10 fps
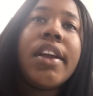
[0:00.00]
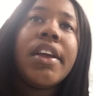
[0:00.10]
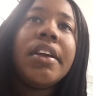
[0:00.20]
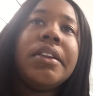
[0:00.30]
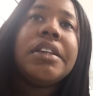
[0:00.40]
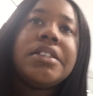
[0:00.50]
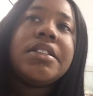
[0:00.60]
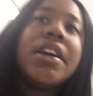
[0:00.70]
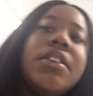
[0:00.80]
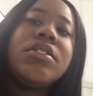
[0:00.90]
And it's
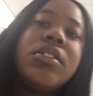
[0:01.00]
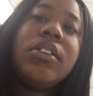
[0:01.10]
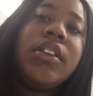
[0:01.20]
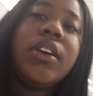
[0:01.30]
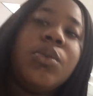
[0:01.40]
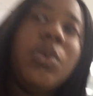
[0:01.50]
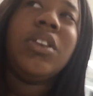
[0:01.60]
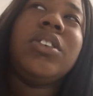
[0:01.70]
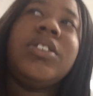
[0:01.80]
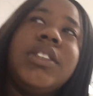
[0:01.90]
sad there's only like
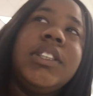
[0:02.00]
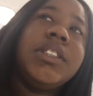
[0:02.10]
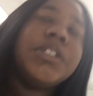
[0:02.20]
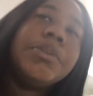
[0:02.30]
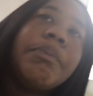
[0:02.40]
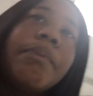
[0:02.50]
workers here.